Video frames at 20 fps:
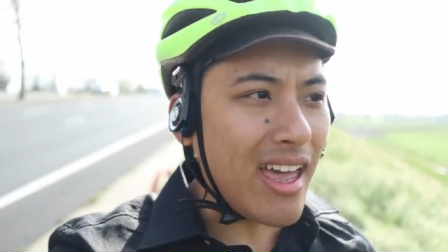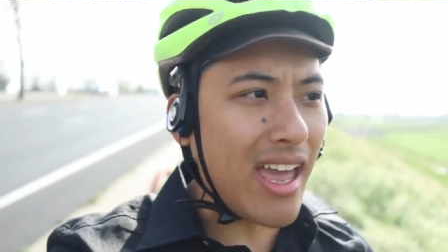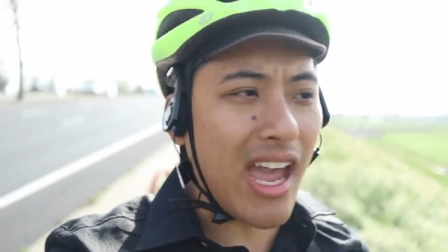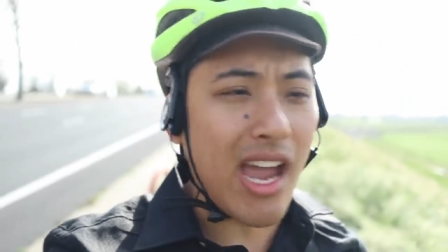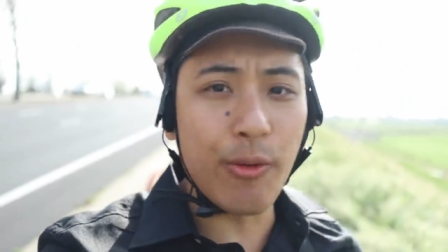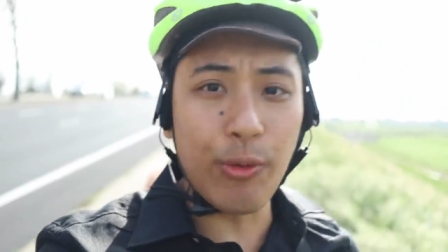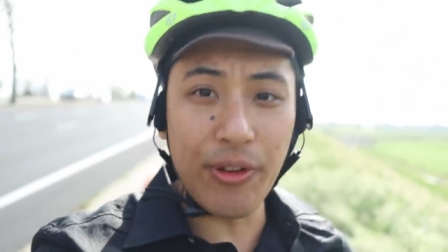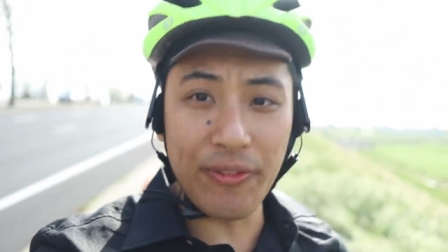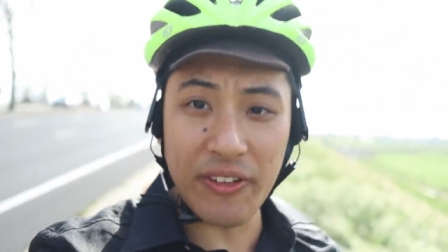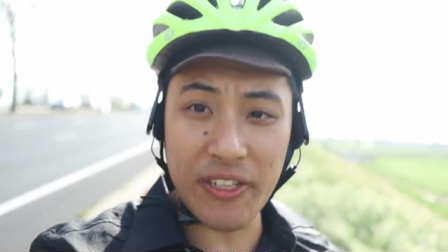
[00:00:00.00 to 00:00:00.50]

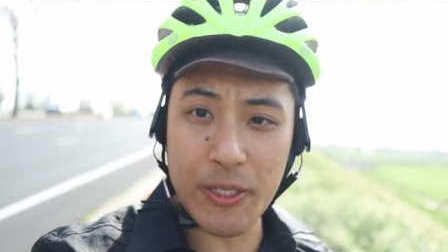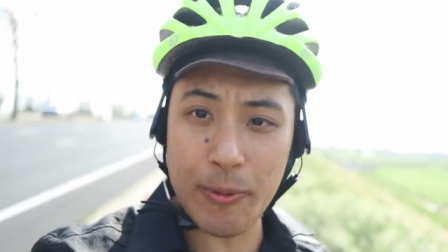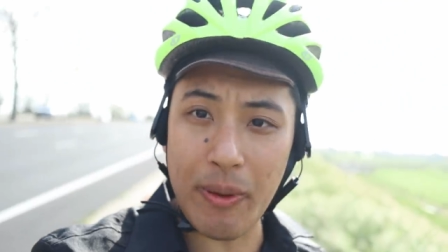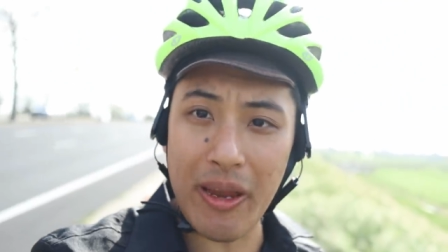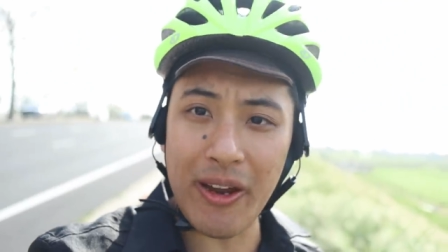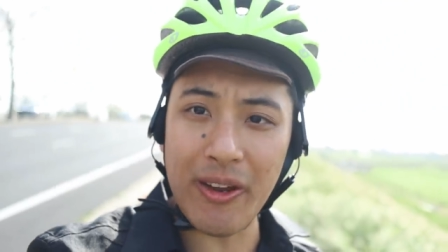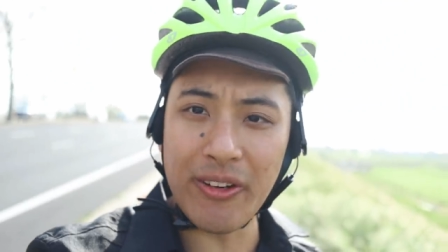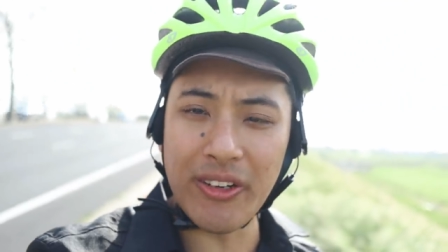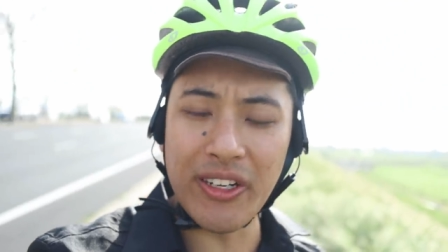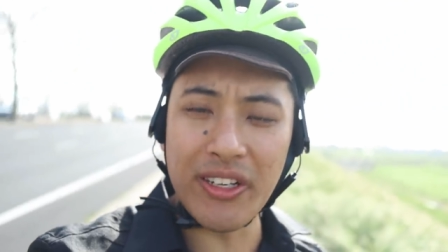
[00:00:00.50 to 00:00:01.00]
and we've
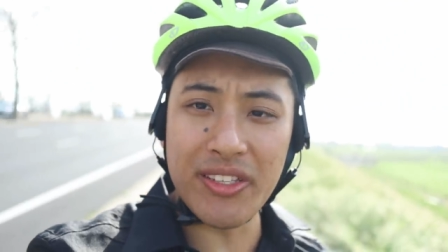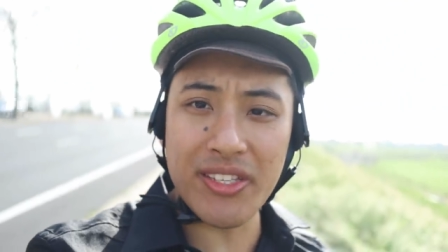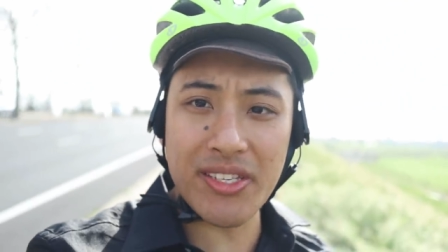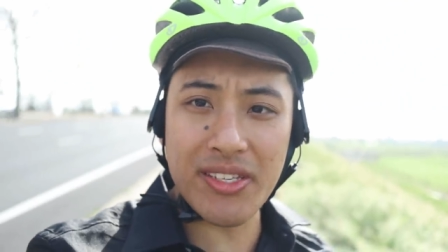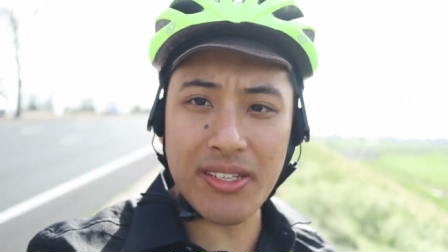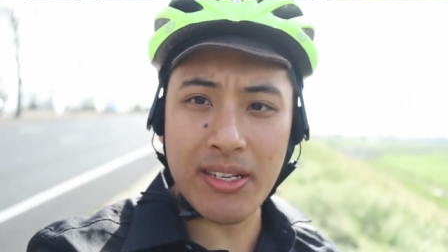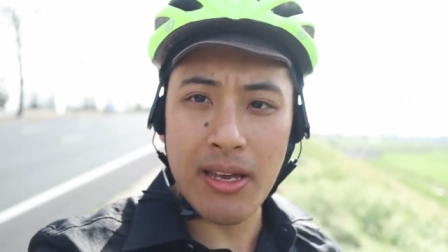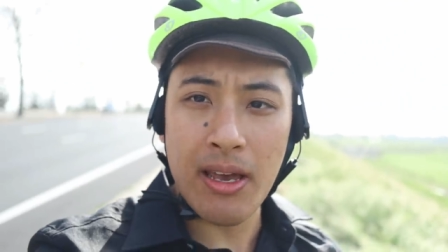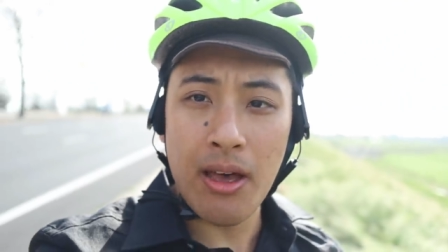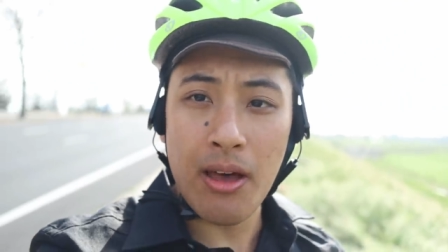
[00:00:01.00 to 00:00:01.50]

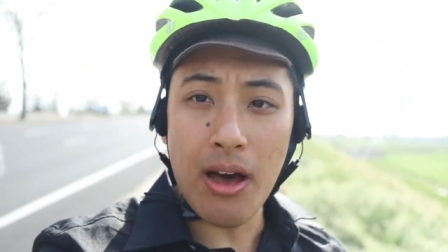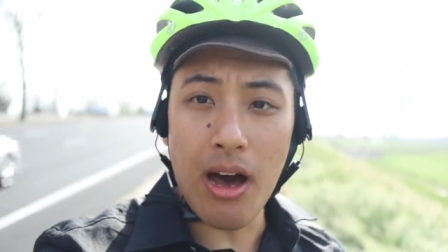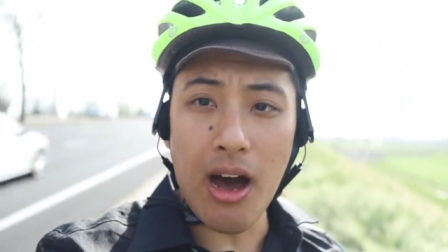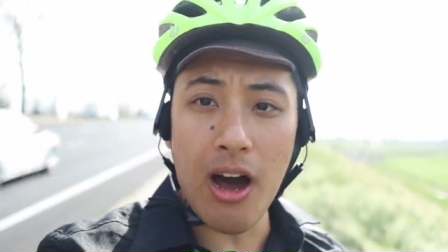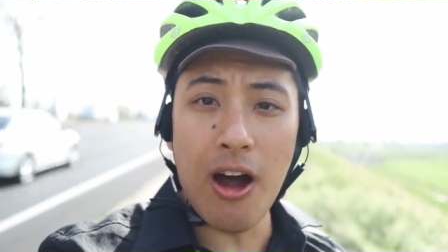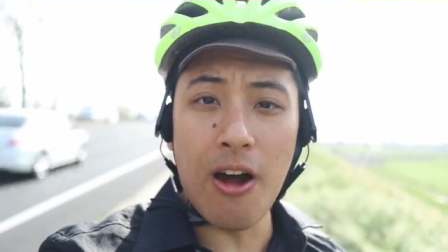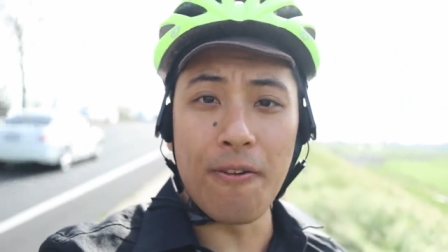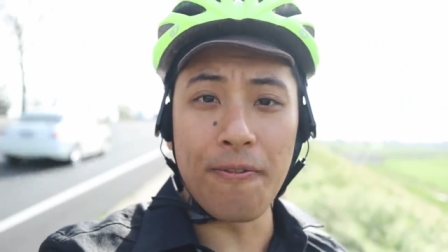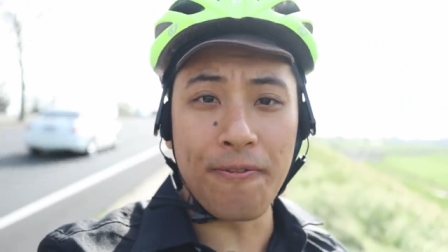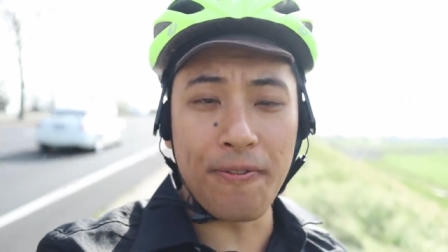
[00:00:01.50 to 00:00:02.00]
experienced
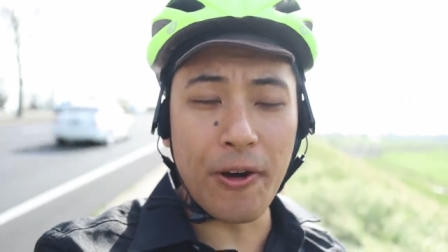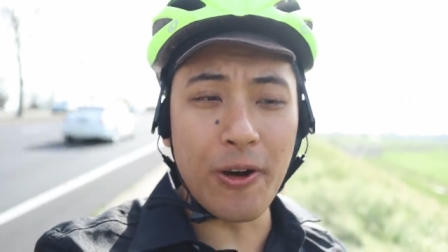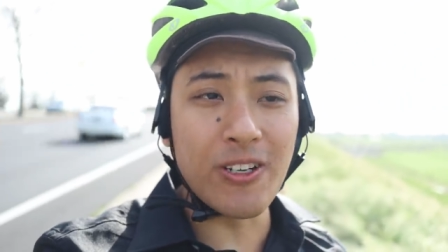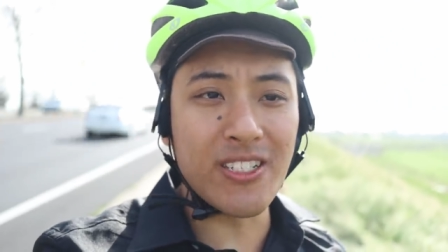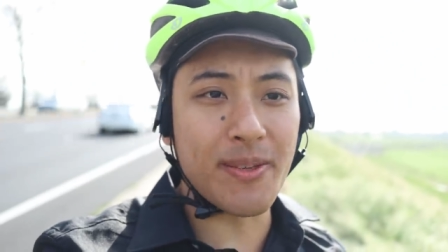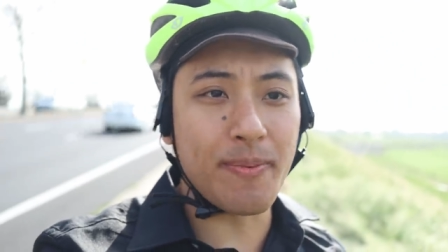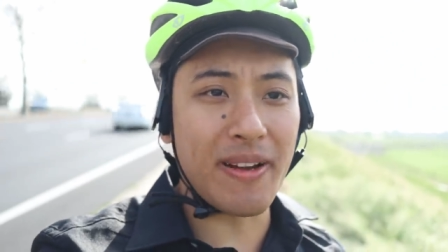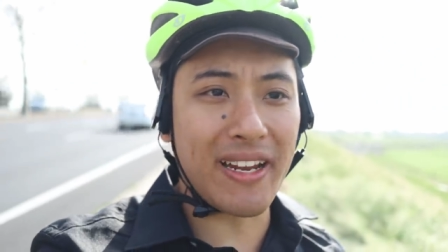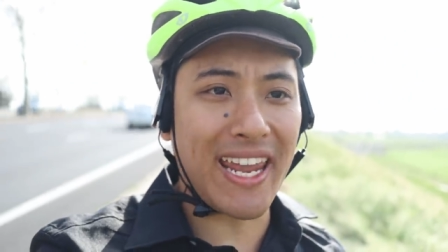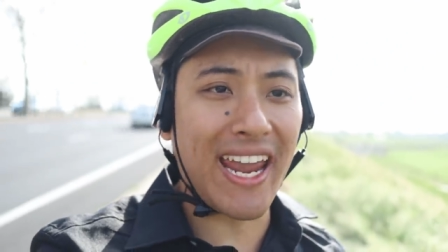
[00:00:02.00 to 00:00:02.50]
our
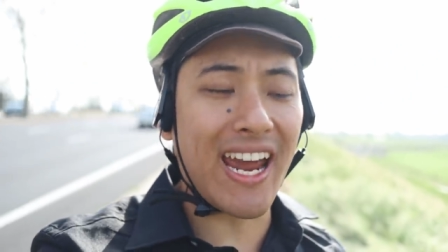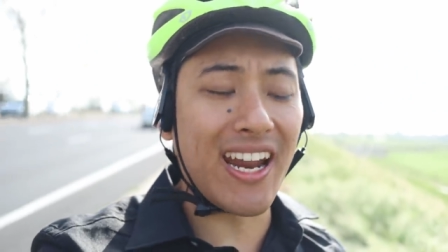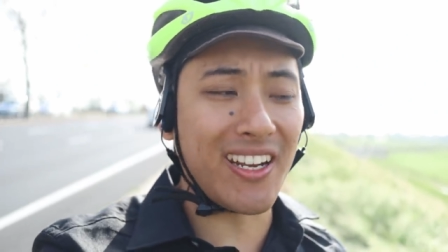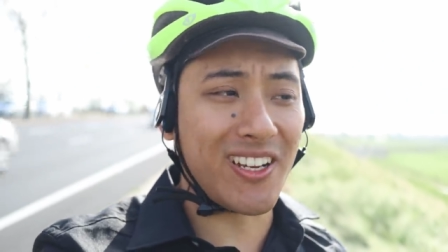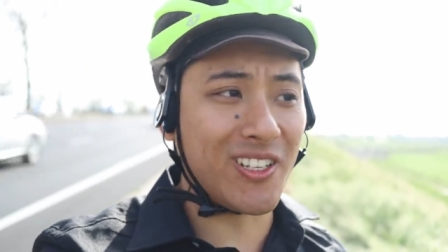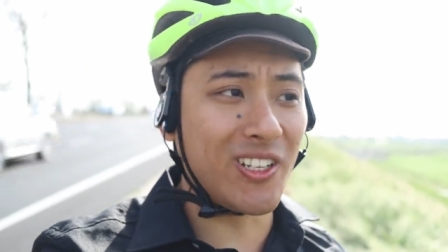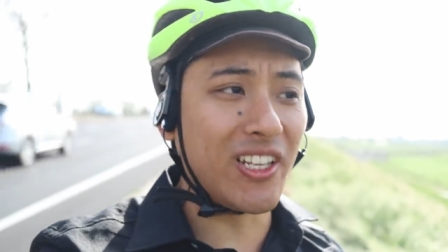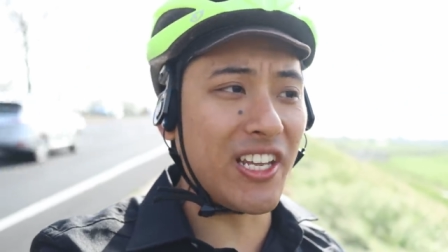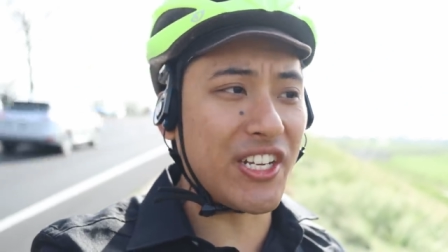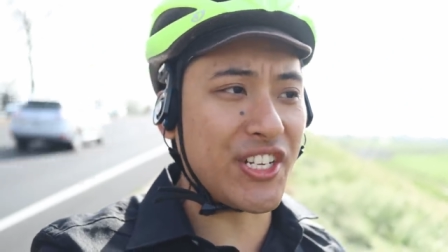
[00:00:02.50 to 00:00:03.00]
first
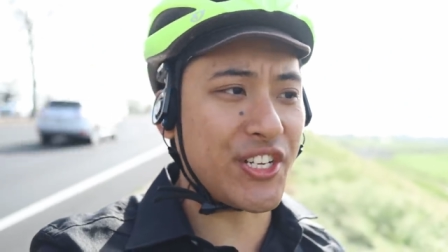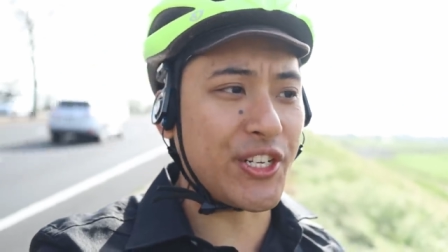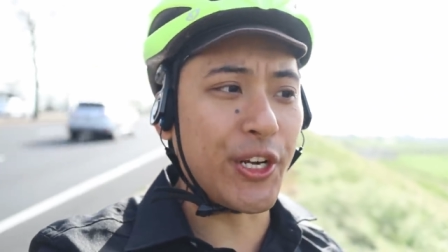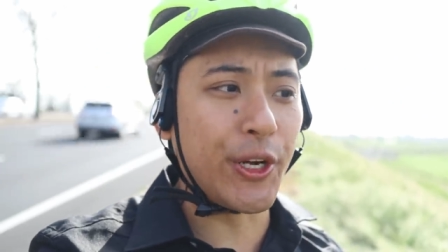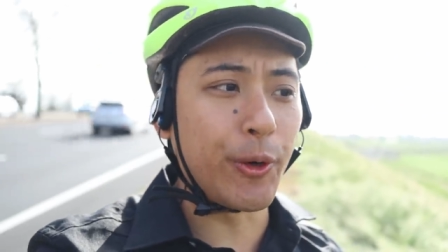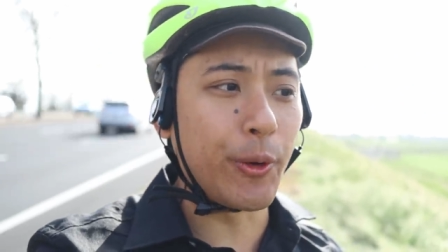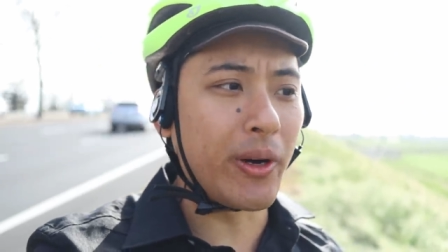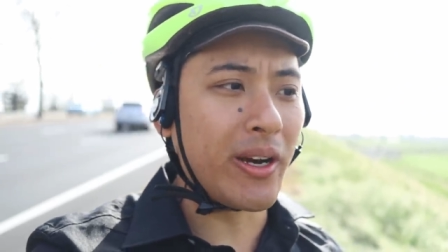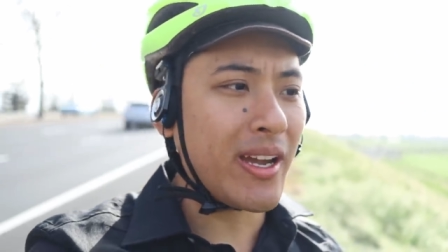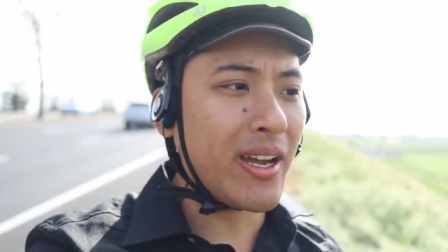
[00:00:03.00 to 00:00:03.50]
mechanical issue.